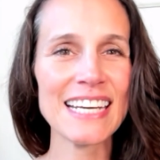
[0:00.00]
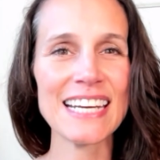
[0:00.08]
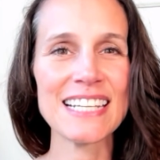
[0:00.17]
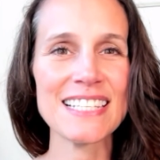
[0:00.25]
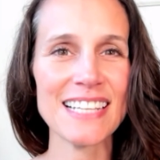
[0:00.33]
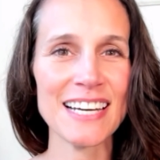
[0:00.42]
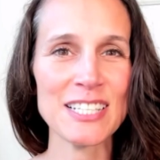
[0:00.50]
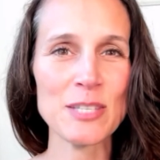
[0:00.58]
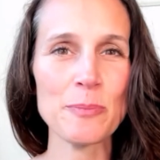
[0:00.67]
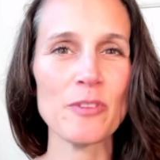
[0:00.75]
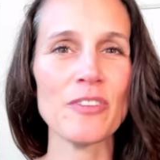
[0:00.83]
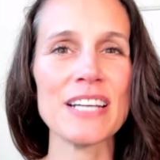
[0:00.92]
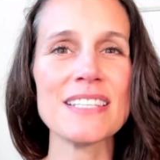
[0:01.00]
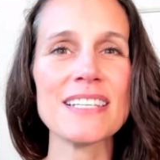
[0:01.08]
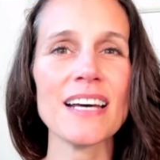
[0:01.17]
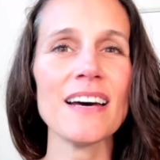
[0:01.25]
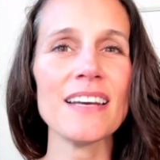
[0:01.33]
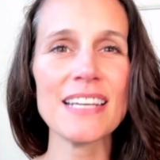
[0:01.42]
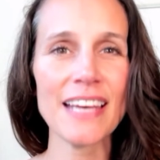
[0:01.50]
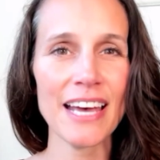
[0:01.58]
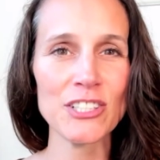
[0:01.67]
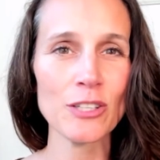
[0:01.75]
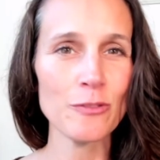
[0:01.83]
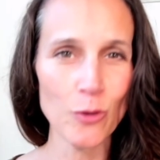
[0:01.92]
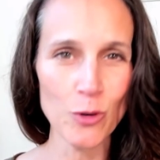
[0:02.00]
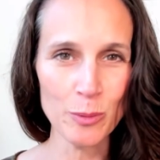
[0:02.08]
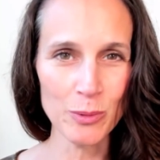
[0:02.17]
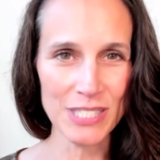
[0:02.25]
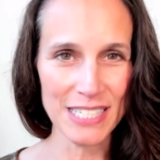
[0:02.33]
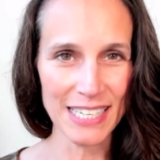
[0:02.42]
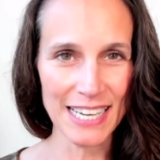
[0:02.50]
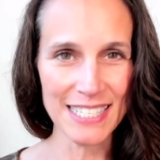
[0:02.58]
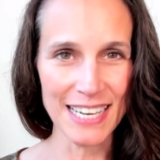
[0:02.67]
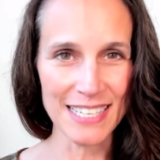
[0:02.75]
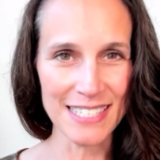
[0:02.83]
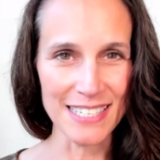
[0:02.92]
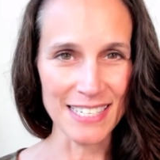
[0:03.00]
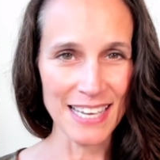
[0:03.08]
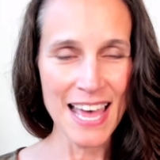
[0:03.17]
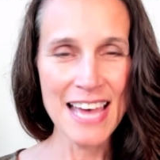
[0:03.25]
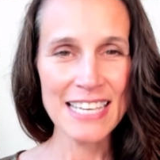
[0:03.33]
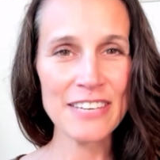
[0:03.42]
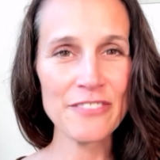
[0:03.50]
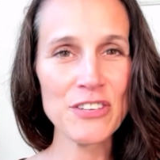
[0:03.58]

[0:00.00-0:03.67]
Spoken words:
Insights provides cutting-edge, affordable DNA testing, giving